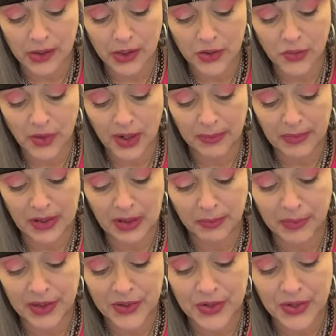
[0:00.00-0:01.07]
That's why I'm in the
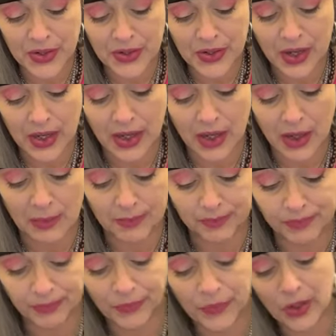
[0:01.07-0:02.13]
business I am,
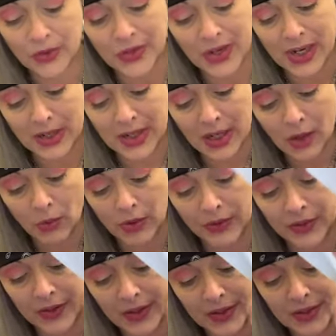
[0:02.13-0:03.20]
because I deal
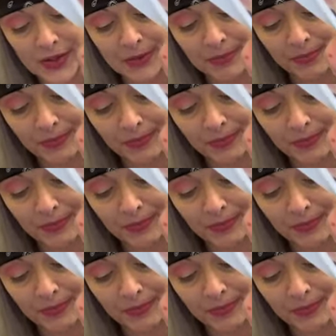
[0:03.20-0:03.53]
with this.